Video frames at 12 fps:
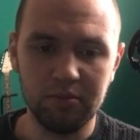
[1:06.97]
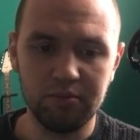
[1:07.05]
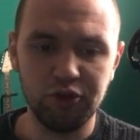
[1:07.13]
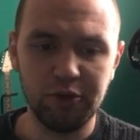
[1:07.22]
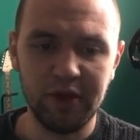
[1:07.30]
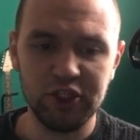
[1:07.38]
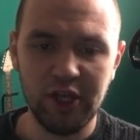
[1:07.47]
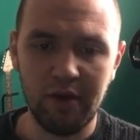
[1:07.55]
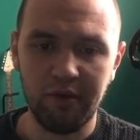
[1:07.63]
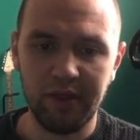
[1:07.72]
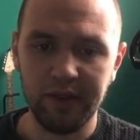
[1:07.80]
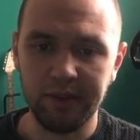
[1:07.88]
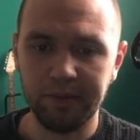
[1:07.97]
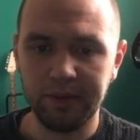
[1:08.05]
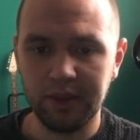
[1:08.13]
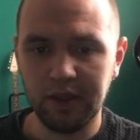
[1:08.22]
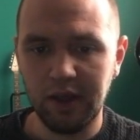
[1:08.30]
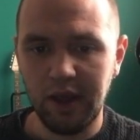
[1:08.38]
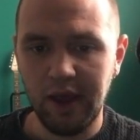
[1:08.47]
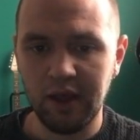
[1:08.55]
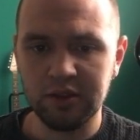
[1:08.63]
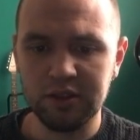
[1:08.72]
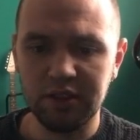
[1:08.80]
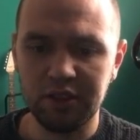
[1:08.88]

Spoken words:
pretty much everything. And